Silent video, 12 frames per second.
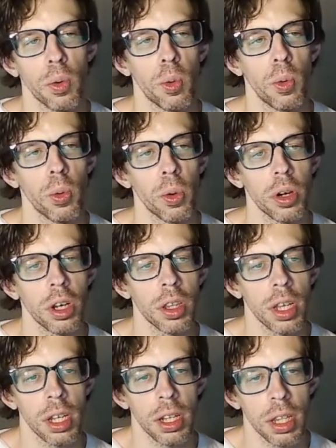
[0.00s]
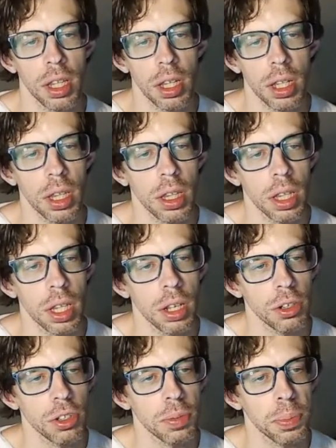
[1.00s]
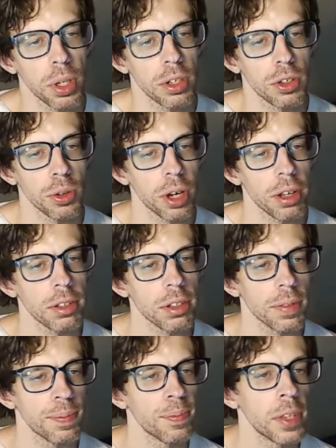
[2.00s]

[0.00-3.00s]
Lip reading: Or do you think they'll just put it to rest?